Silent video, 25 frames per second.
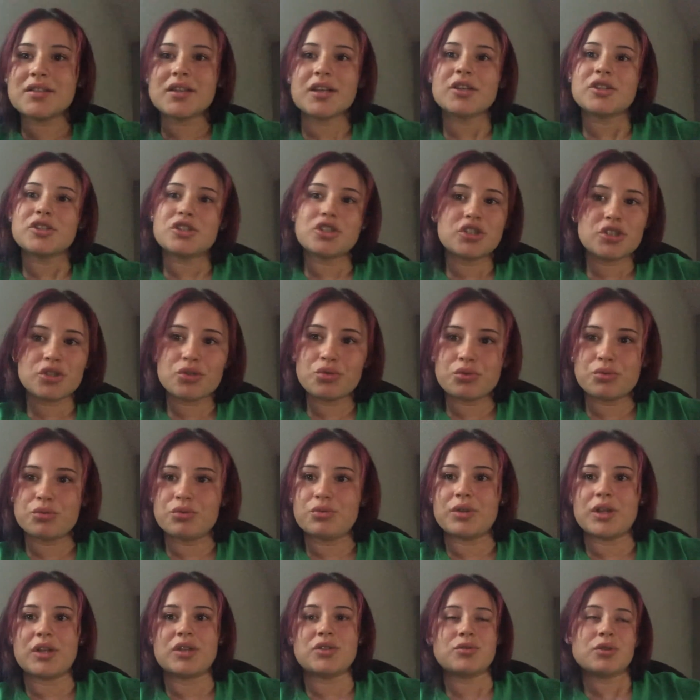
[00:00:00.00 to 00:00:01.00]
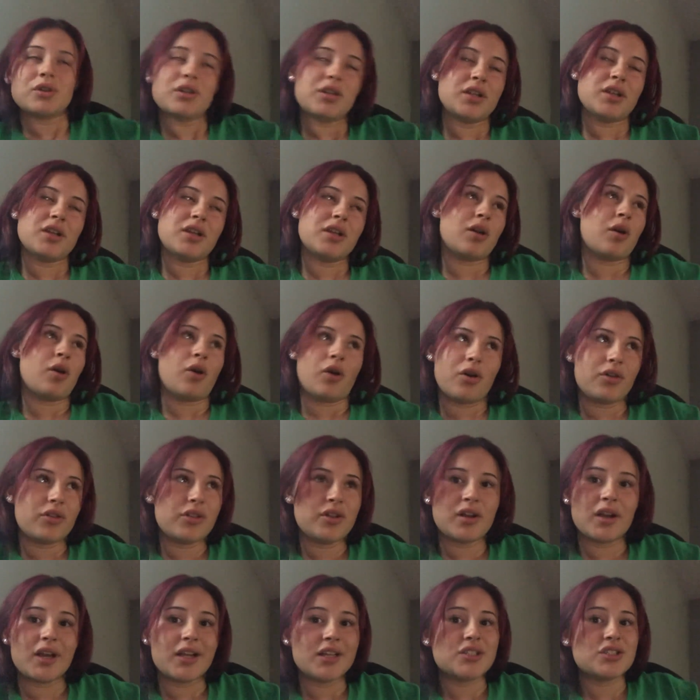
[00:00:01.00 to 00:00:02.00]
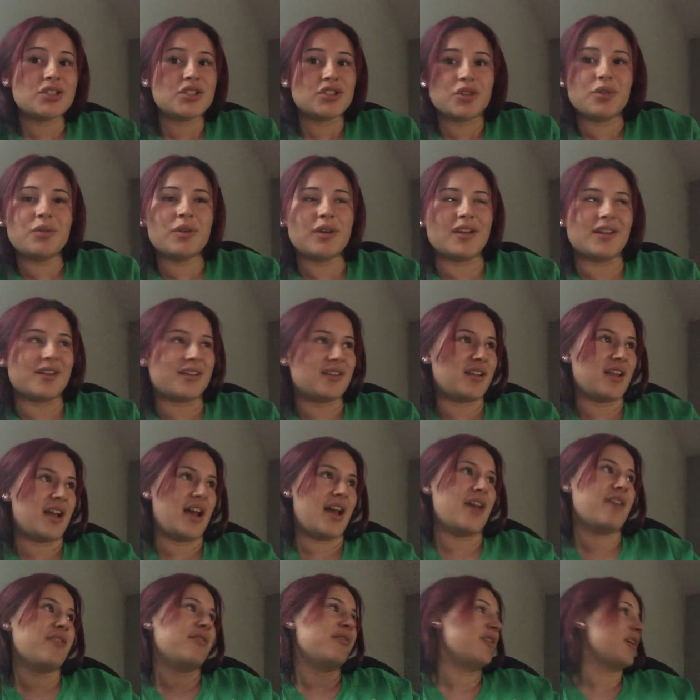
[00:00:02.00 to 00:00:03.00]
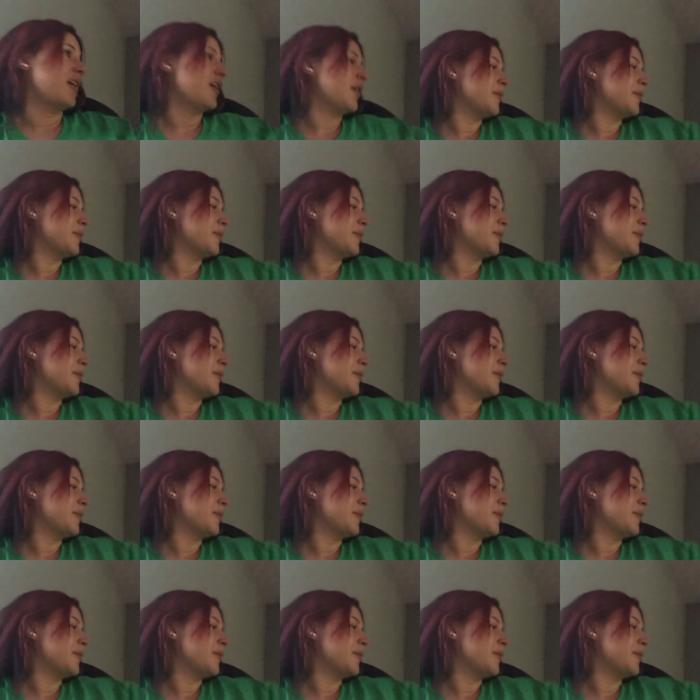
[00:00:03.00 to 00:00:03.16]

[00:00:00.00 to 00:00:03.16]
Like, shoot, that's really all there is to it in life.